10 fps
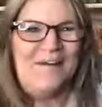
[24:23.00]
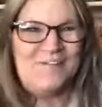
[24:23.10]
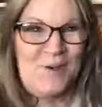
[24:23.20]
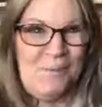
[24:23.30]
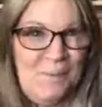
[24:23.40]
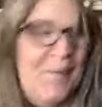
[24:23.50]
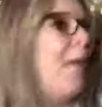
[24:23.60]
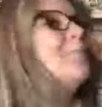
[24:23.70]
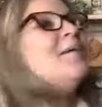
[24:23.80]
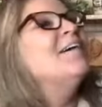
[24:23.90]
I drop my
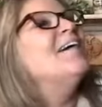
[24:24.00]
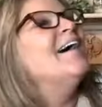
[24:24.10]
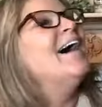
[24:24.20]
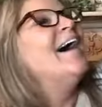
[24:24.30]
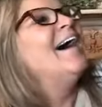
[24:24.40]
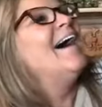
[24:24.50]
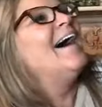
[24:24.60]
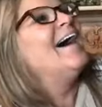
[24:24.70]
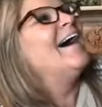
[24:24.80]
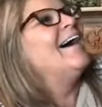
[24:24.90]
plop.
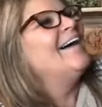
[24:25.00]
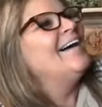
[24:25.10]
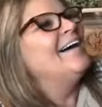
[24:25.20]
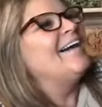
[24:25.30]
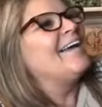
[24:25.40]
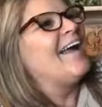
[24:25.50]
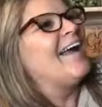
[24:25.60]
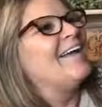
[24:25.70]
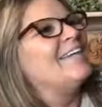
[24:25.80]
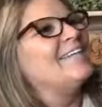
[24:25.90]

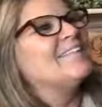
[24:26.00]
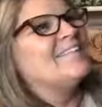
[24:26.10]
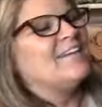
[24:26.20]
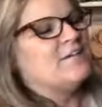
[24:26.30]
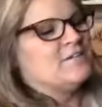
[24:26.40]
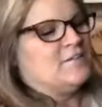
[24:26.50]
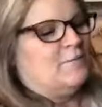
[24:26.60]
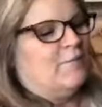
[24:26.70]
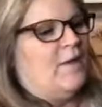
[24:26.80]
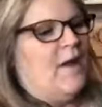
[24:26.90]
Okay, so there's the
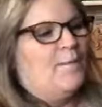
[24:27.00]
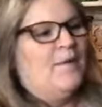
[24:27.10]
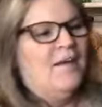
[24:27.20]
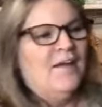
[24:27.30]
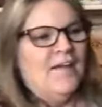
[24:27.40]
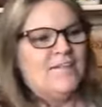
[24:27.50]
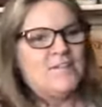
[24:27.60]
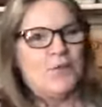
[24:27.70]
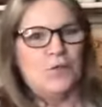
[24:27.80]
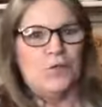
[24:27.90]
plop. And
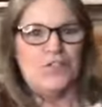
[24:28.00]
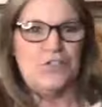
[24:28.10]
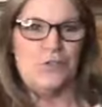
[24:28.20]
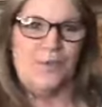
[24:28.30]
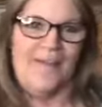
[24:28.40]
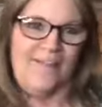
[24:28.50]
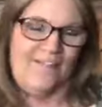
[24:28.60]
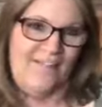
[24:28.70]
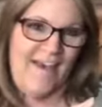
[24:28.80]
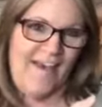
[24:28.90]
so you could do
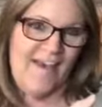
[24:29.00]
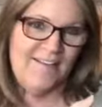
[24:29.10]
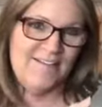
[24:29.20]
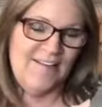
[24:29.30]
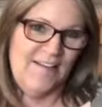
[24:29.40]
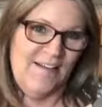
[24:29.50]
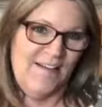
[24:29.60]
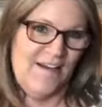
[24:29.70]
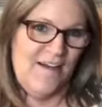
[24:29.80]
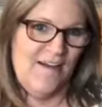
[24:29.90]
like that,
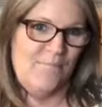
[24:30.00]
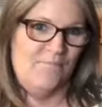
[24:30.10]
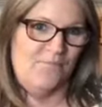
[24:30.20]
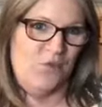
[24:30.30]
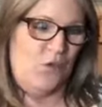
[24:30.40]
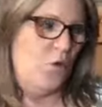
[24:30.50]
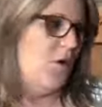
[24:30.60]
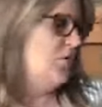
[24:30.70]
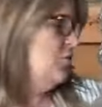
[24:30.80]
you know, on